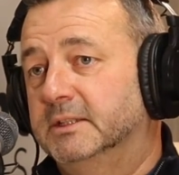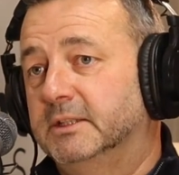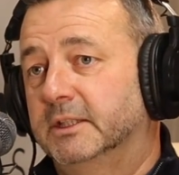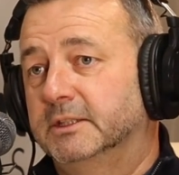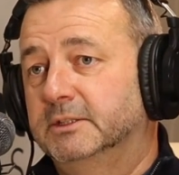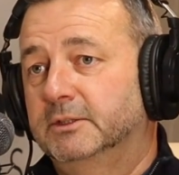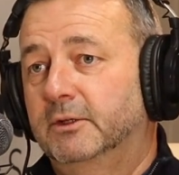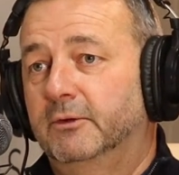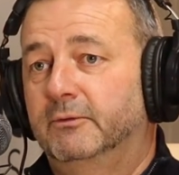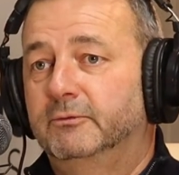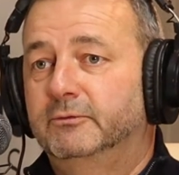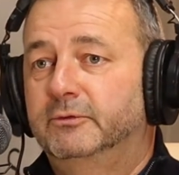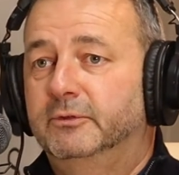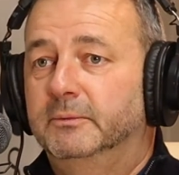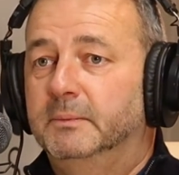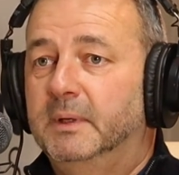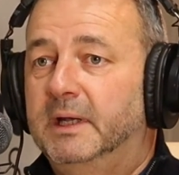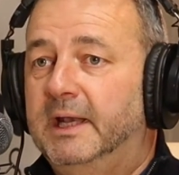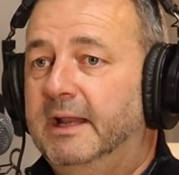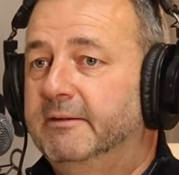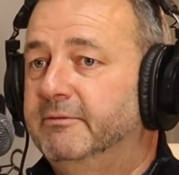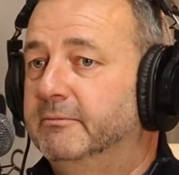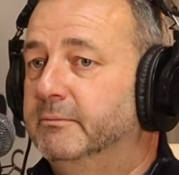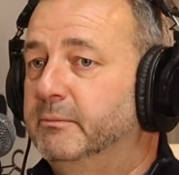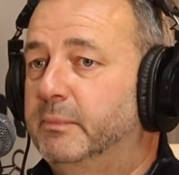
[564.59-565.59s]
So it's gone from
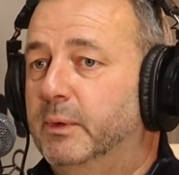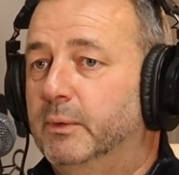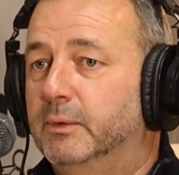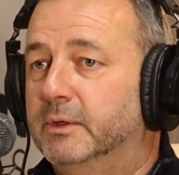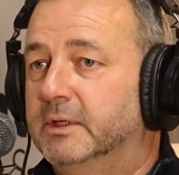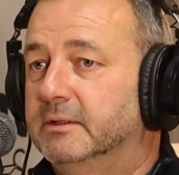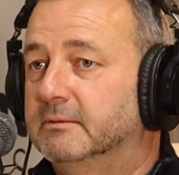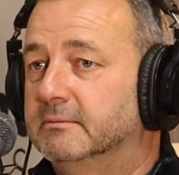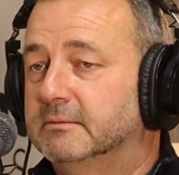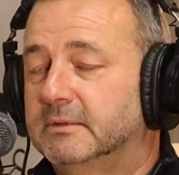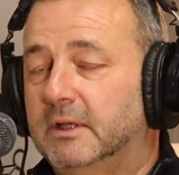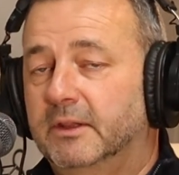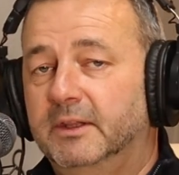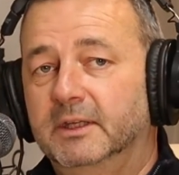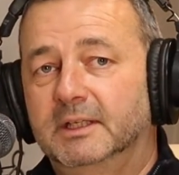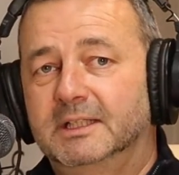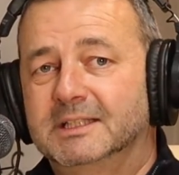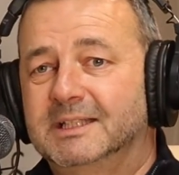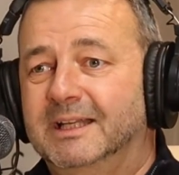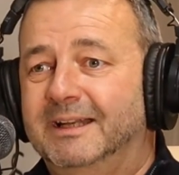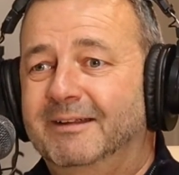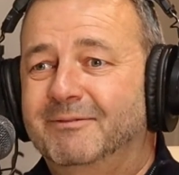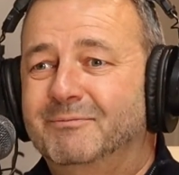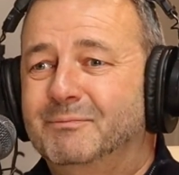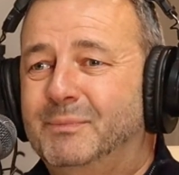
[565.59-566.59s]

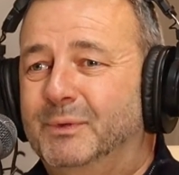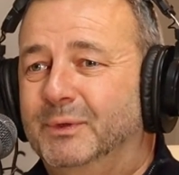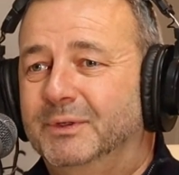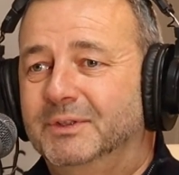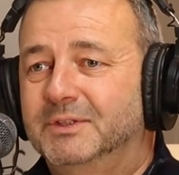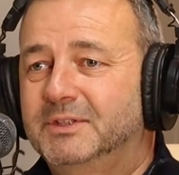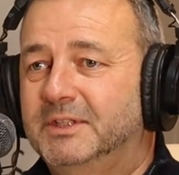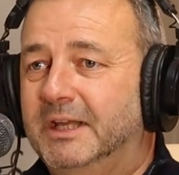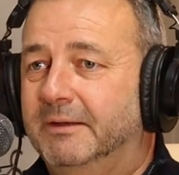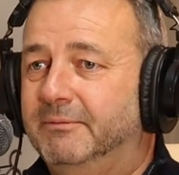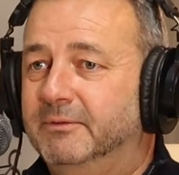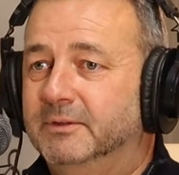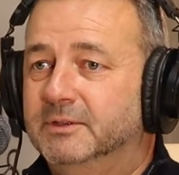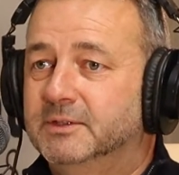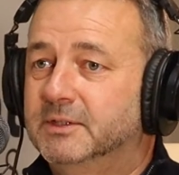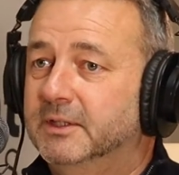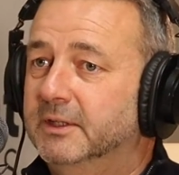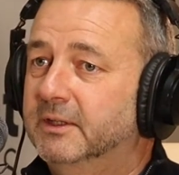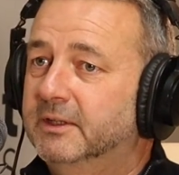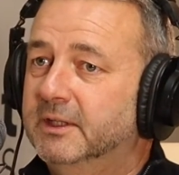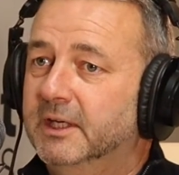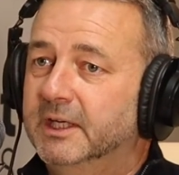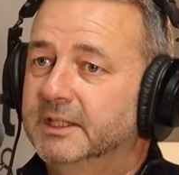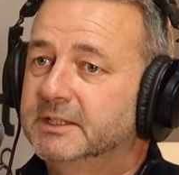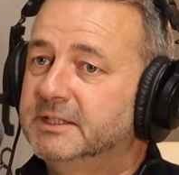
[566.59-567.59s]
11.7 to
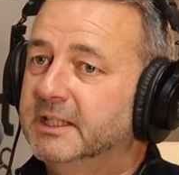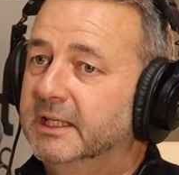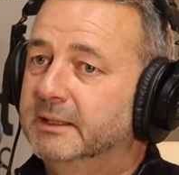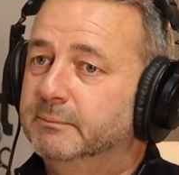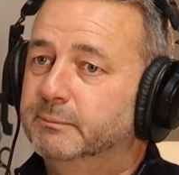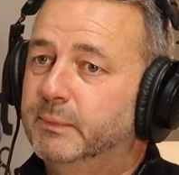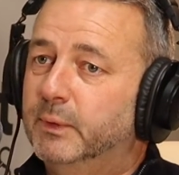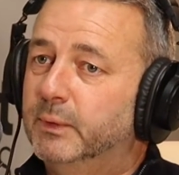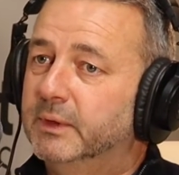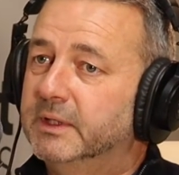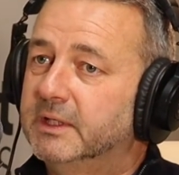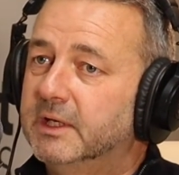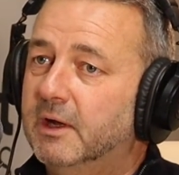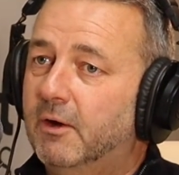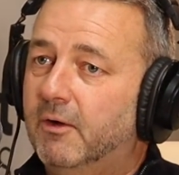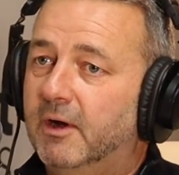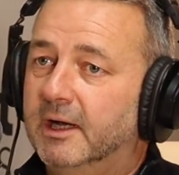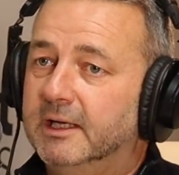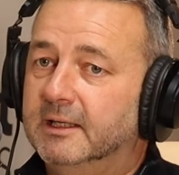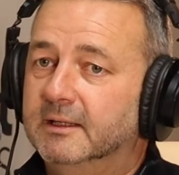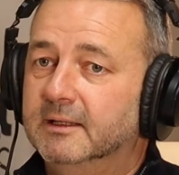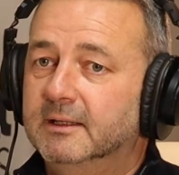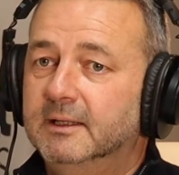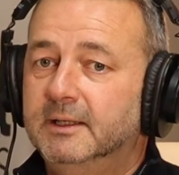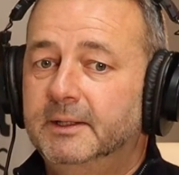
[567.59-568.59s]

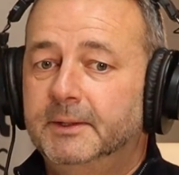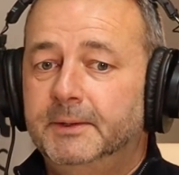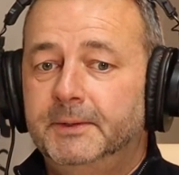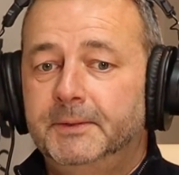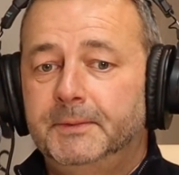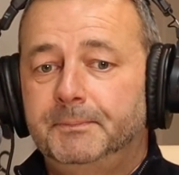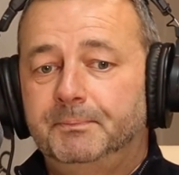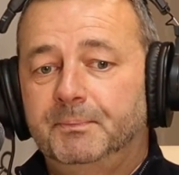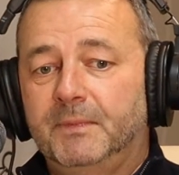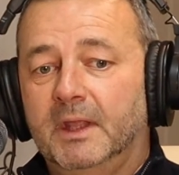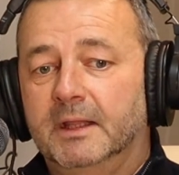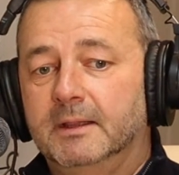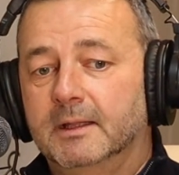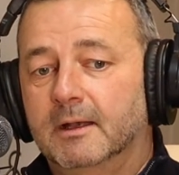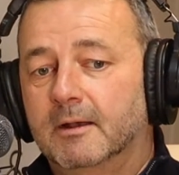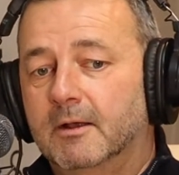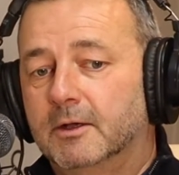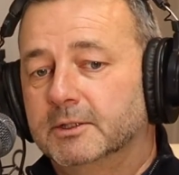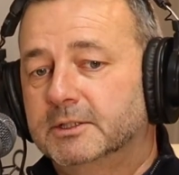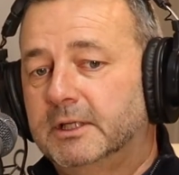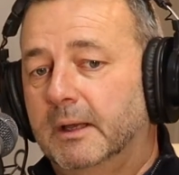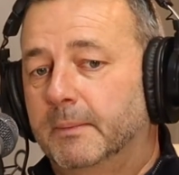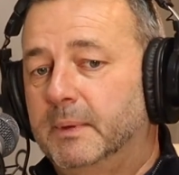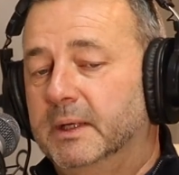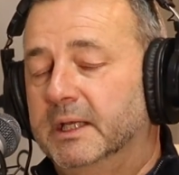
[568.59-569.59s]
13.9 in the
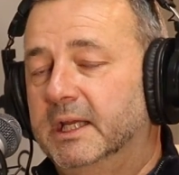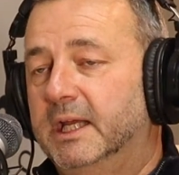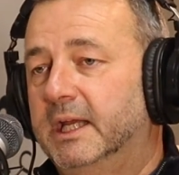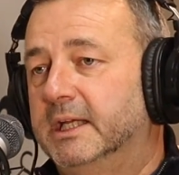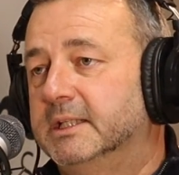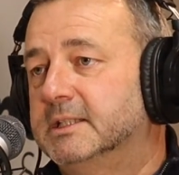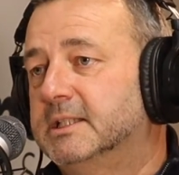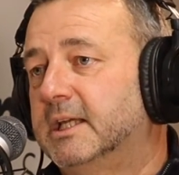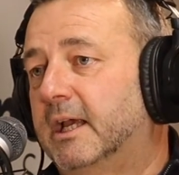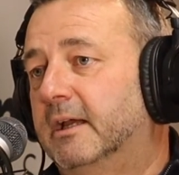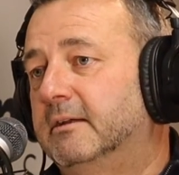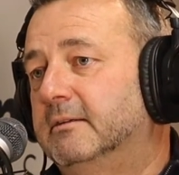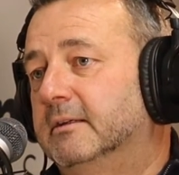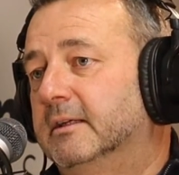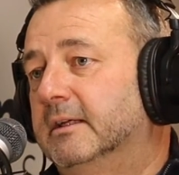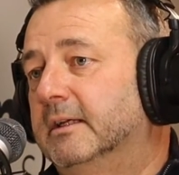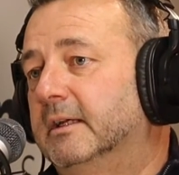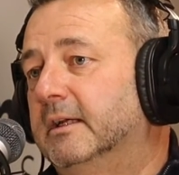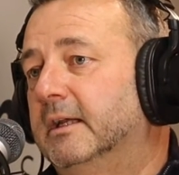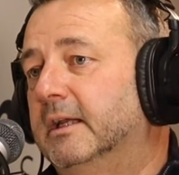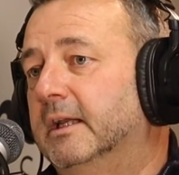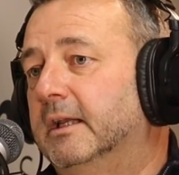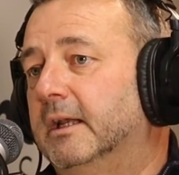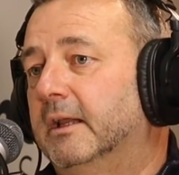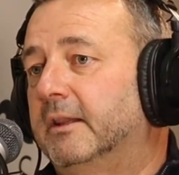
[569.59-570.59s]
last couple of years. So
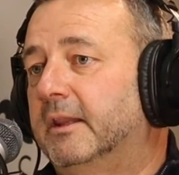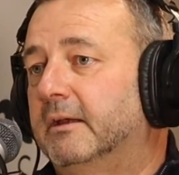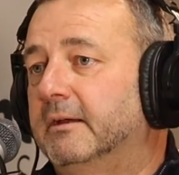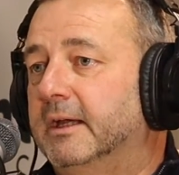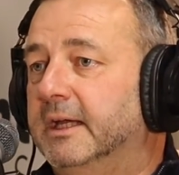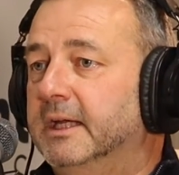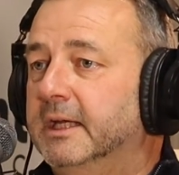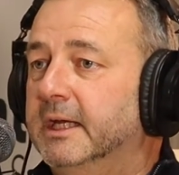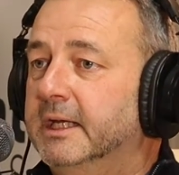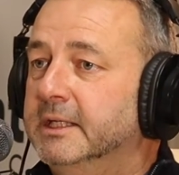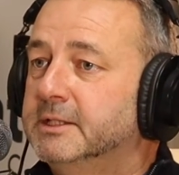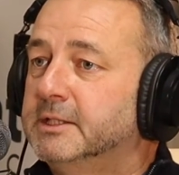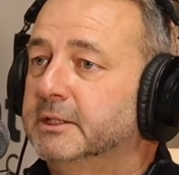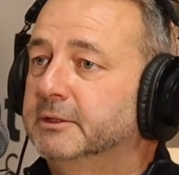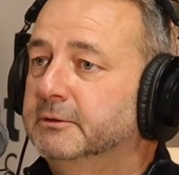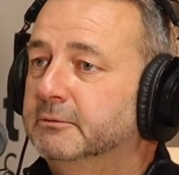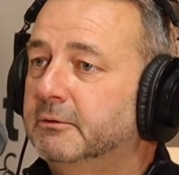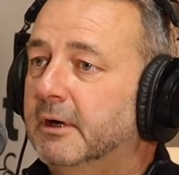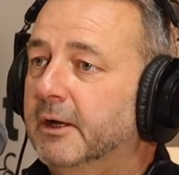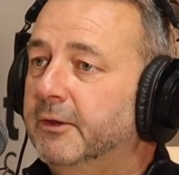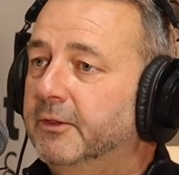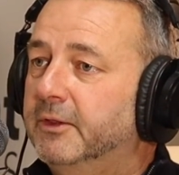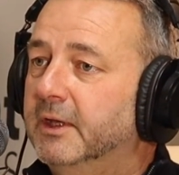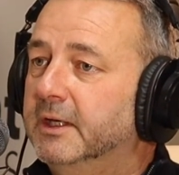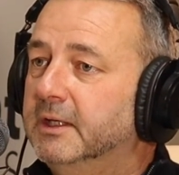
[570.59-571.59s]
it is a
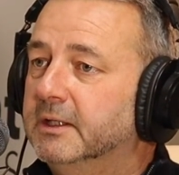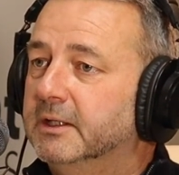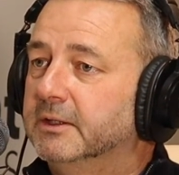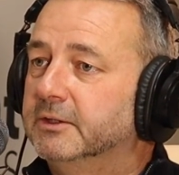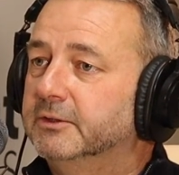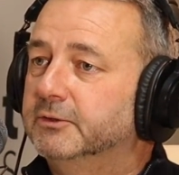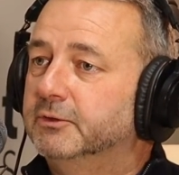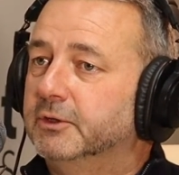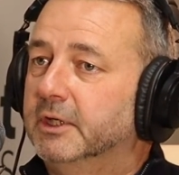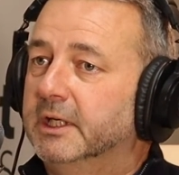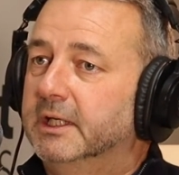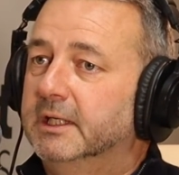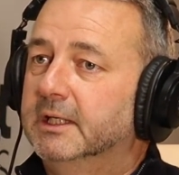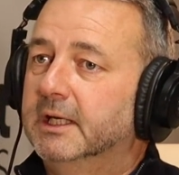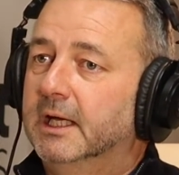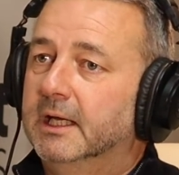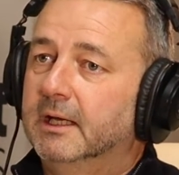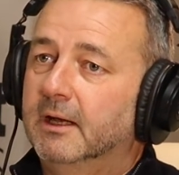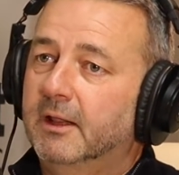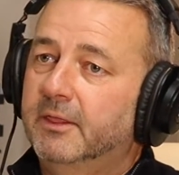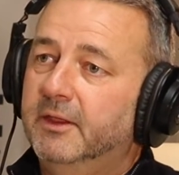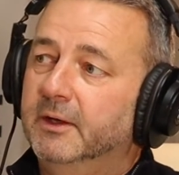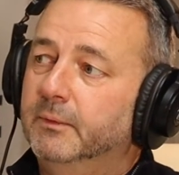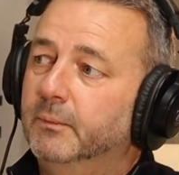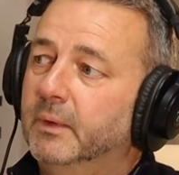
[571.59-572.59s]
growth industry, and
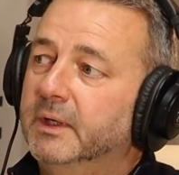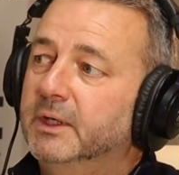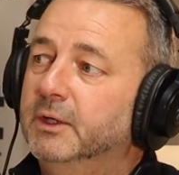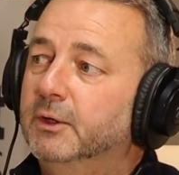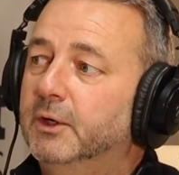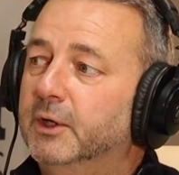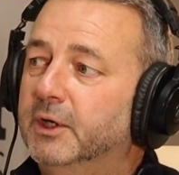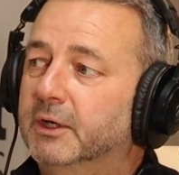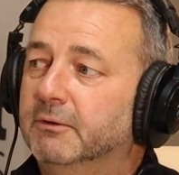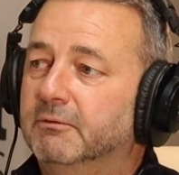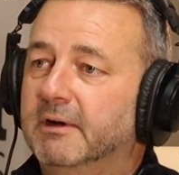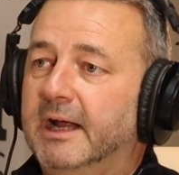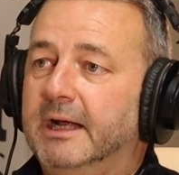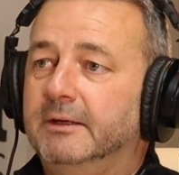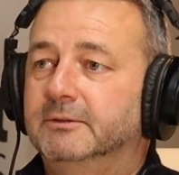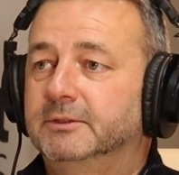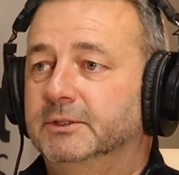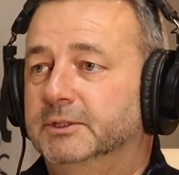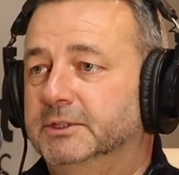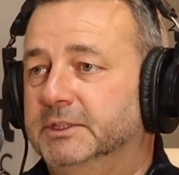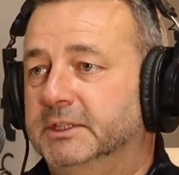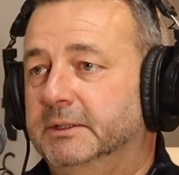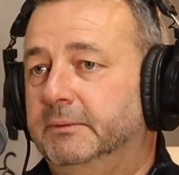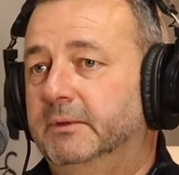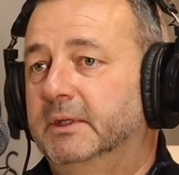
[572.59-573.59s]
I think when you look around, you
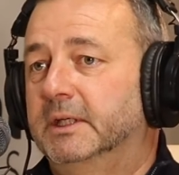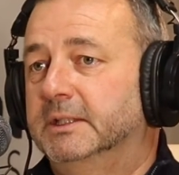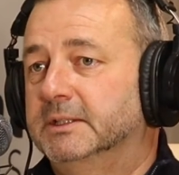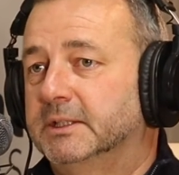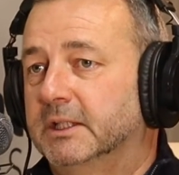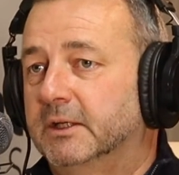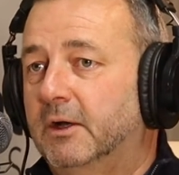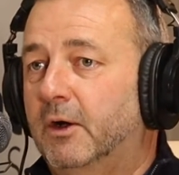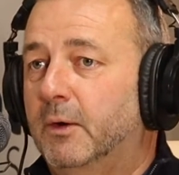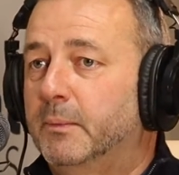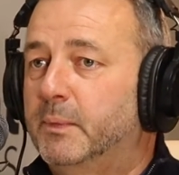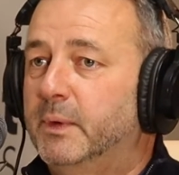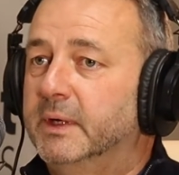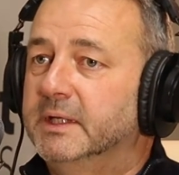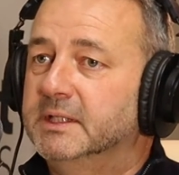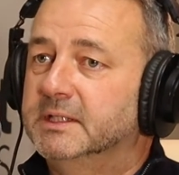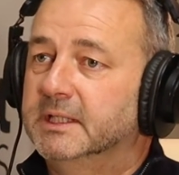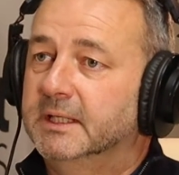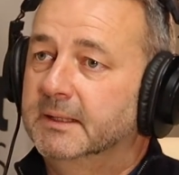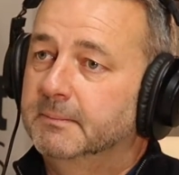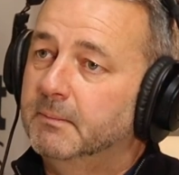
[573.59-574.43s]
see things that are printed.